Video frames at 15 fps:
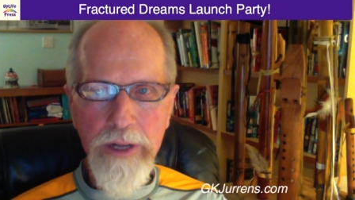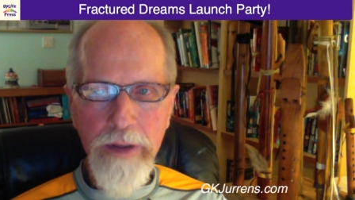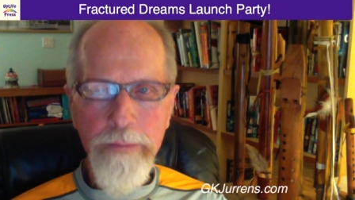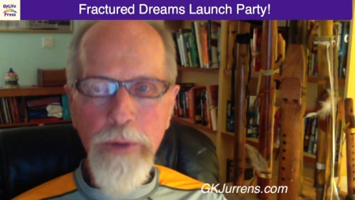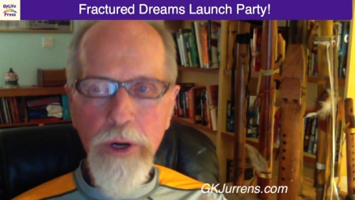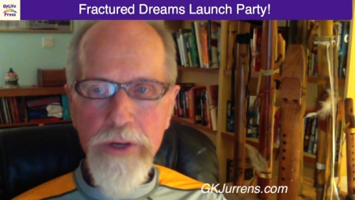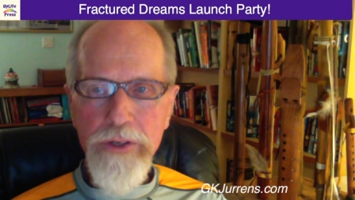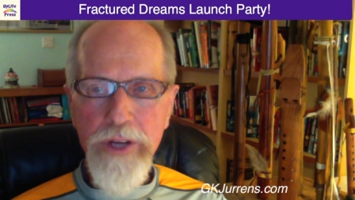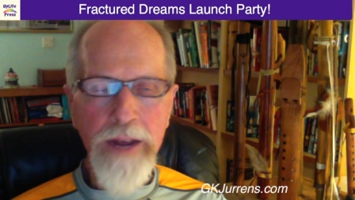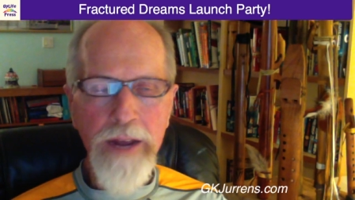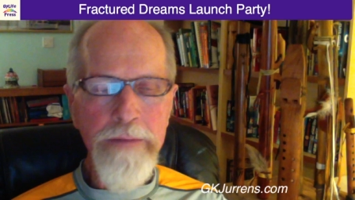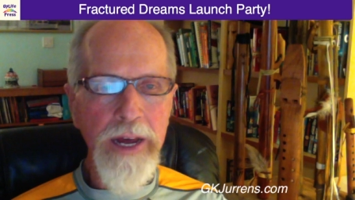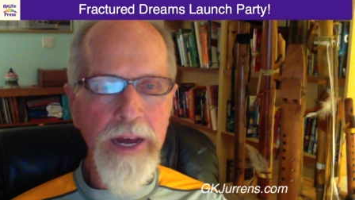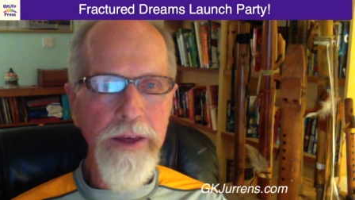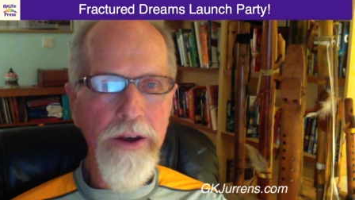a book
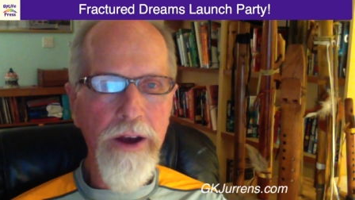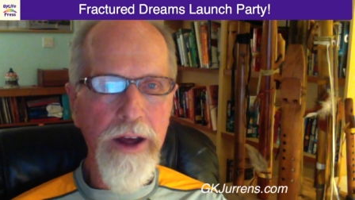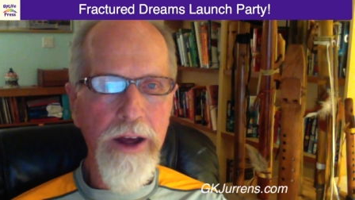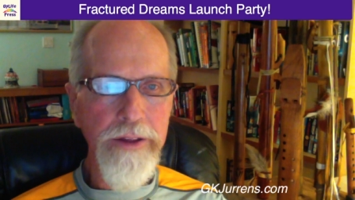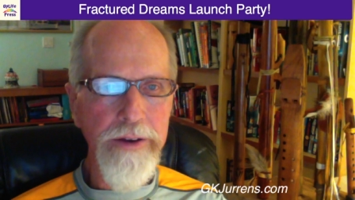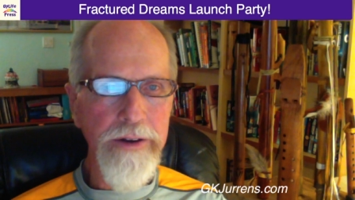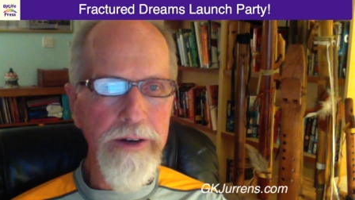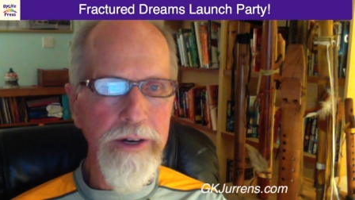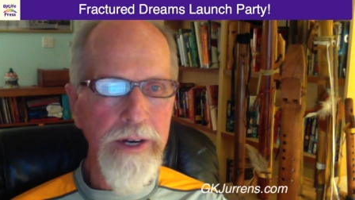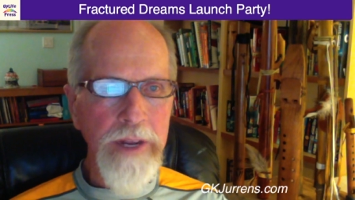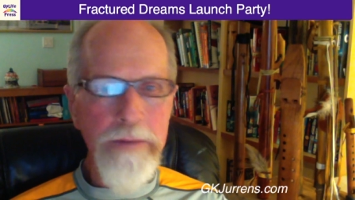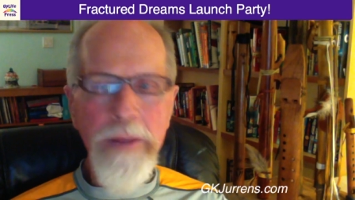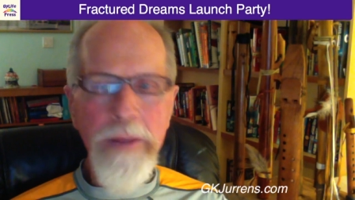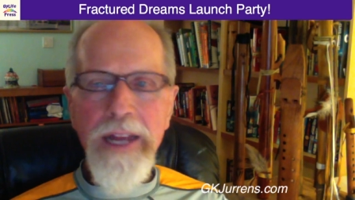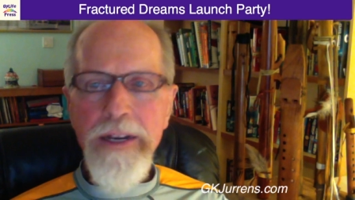signed by the author,
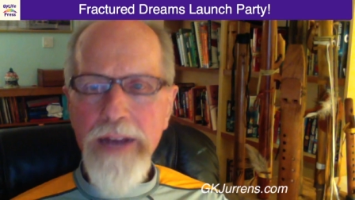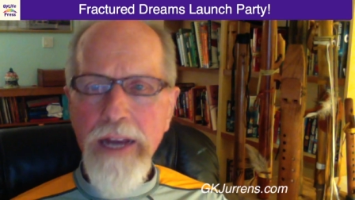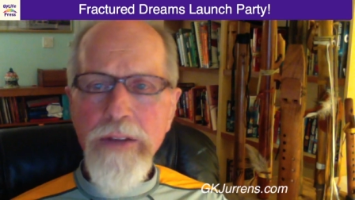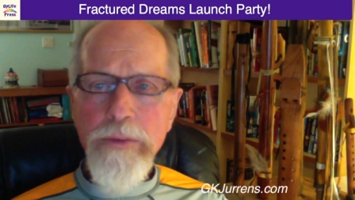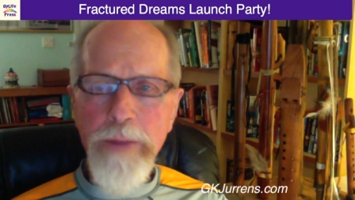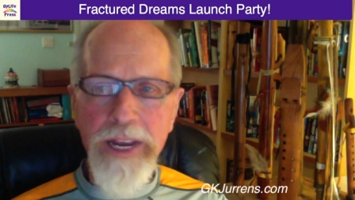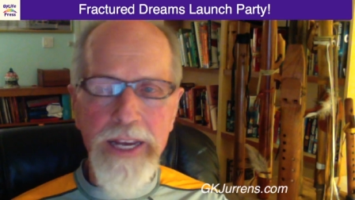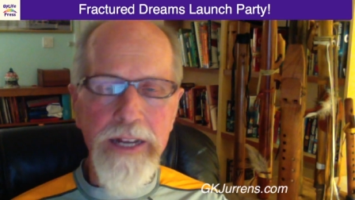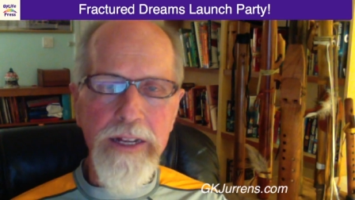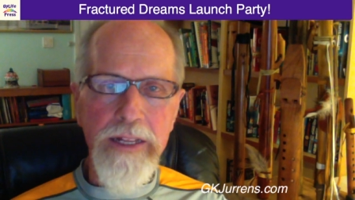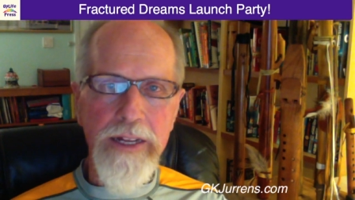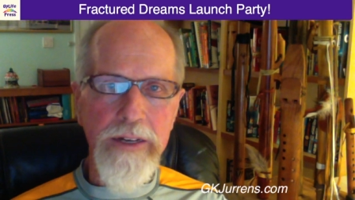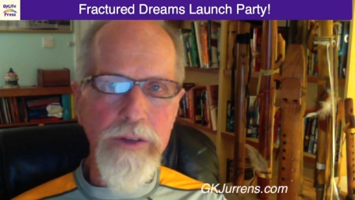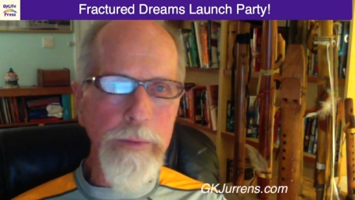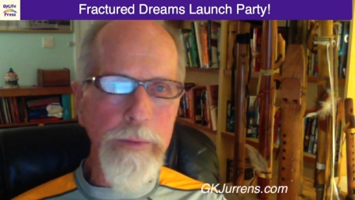it does make it a
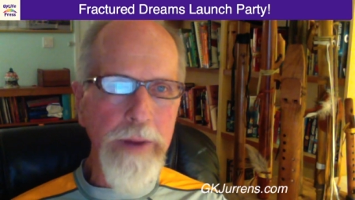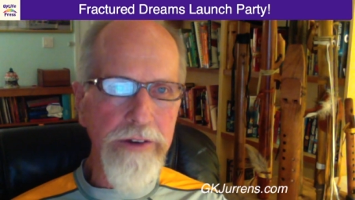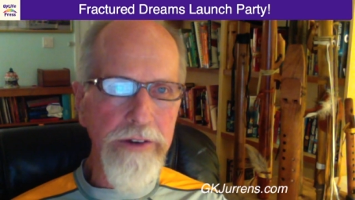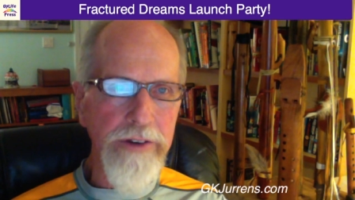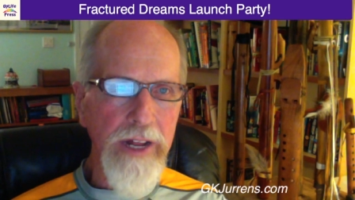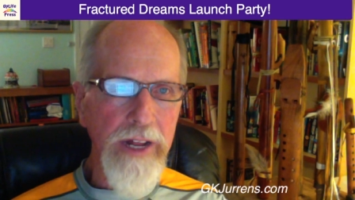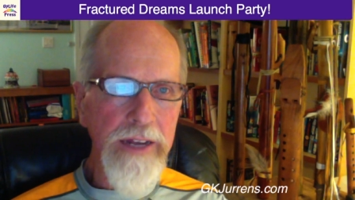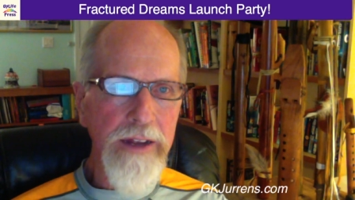little special.